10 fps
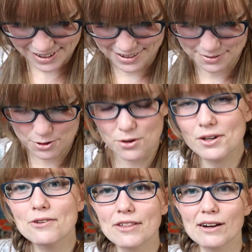Who
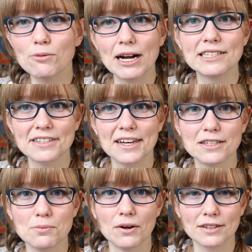do you think writes
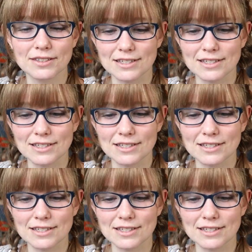kids' books?